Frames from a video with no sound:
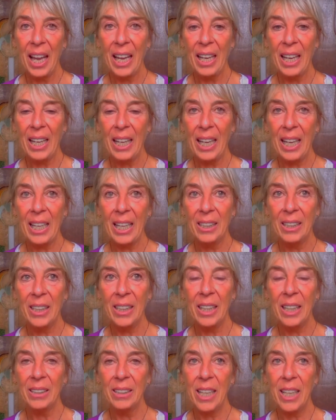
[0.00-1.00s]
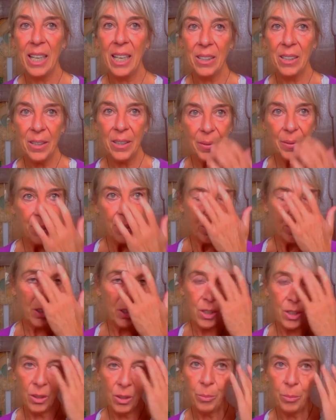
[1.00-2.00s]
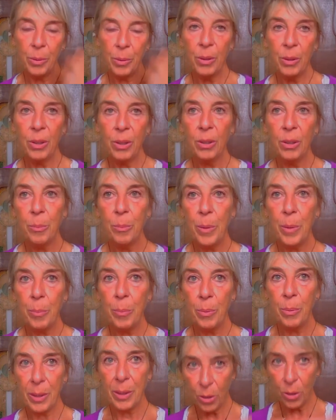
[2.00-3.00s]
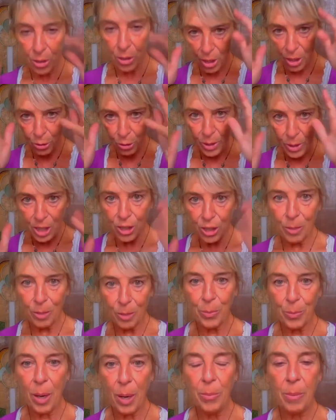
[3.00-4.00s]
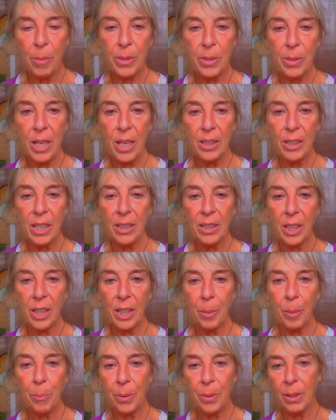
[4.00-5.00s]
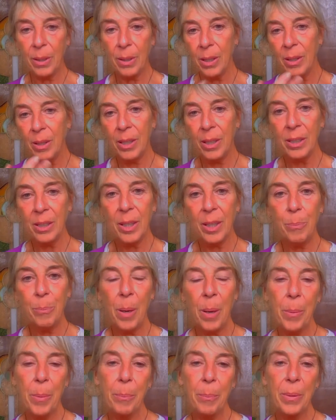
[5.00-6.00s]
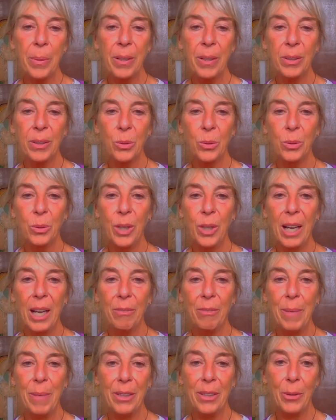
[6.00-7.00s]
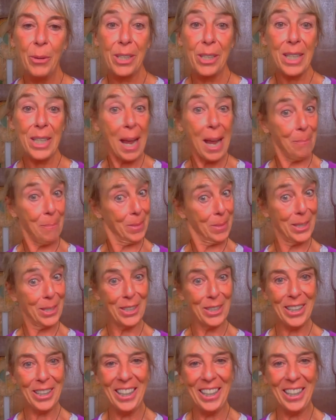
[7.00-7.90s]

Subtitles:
And then, you know, all the people with concentration problems, and they take a pill, they pop a pill to have better exams.